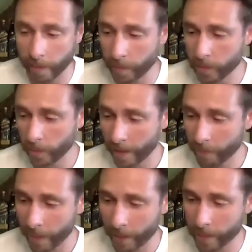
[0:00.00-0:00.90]
which will never
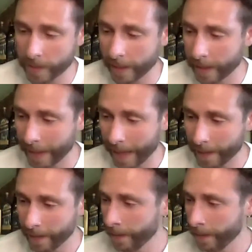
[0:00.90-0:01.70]
make whiskey again.